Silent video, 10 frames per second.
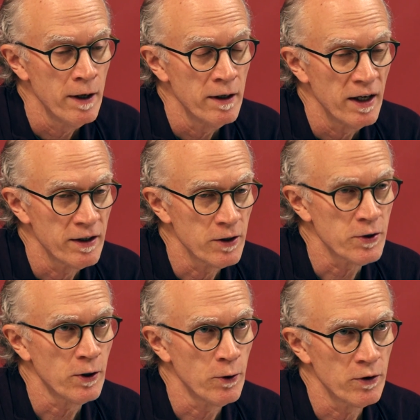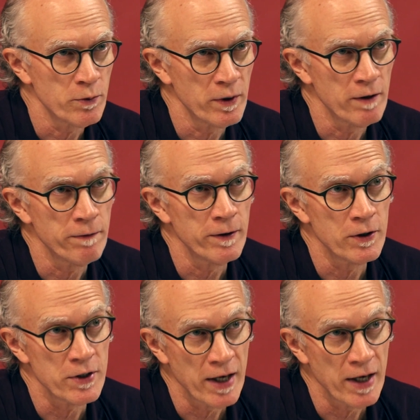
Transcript: And this goes with the first